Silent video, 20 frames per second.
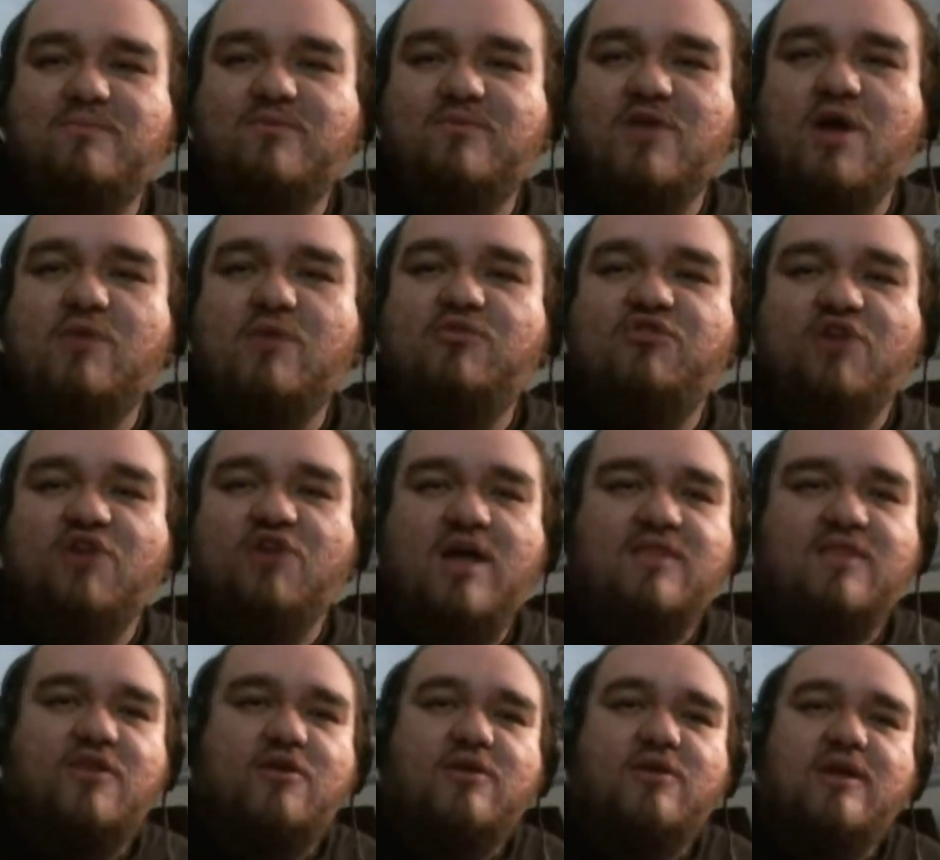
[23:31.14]
Yo, John,
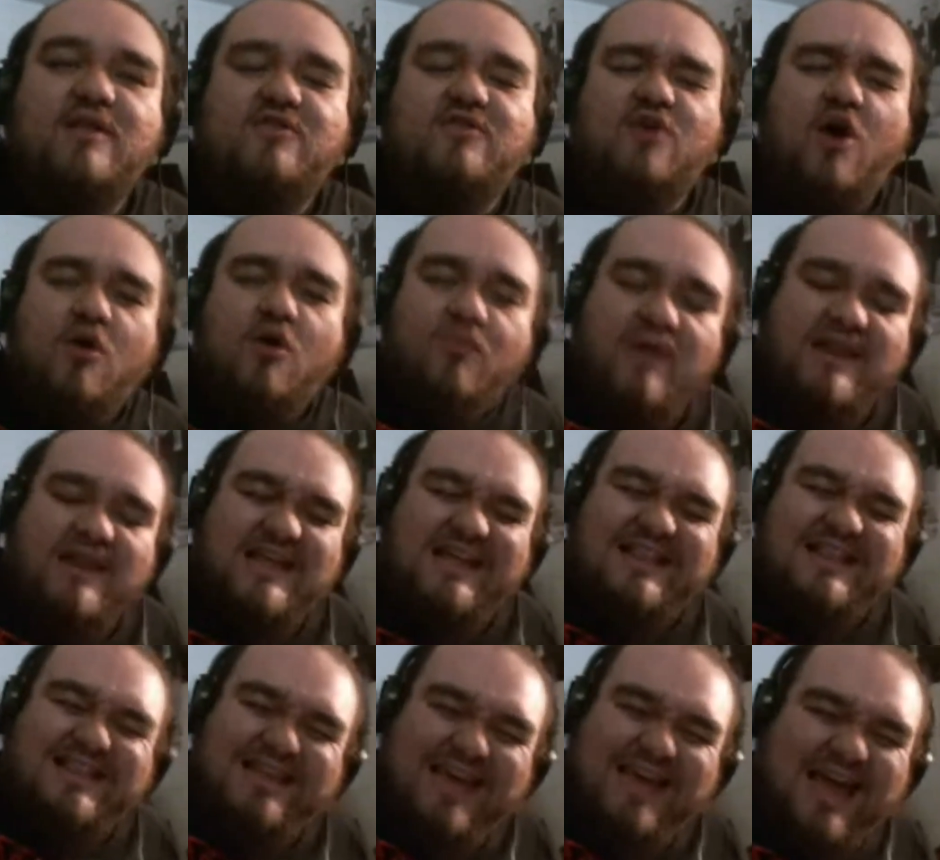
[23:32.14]
it's already
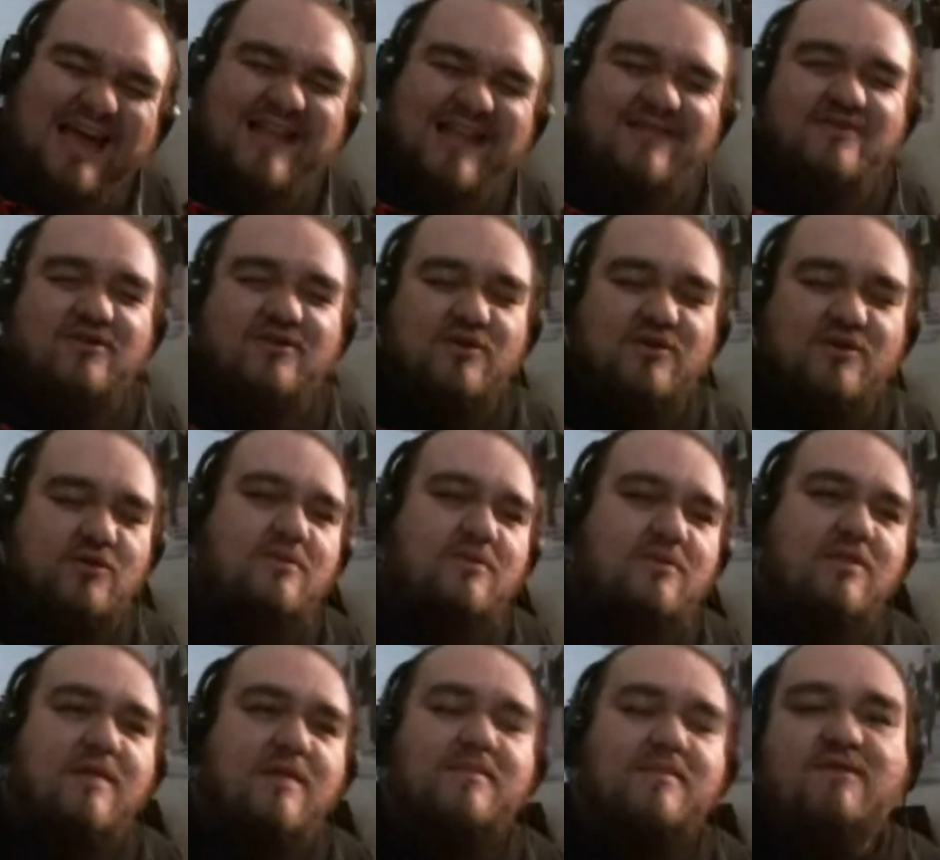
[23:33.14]
dead, dude.
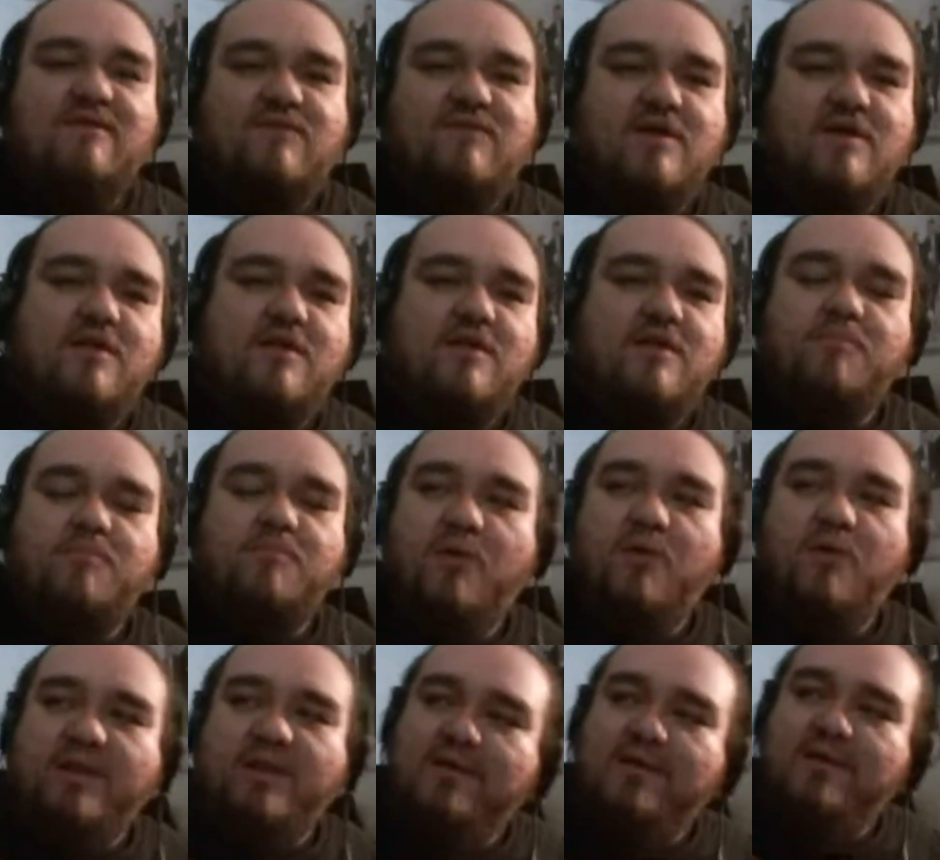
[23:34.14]
Let me give you another
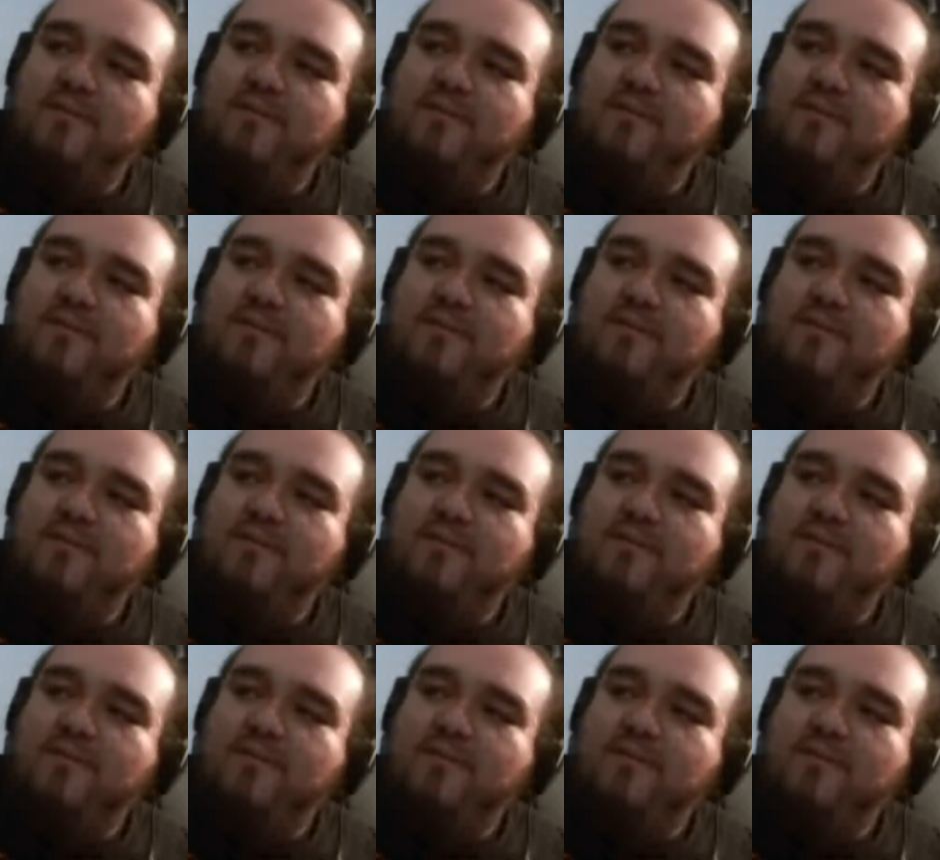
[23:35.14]
bullet.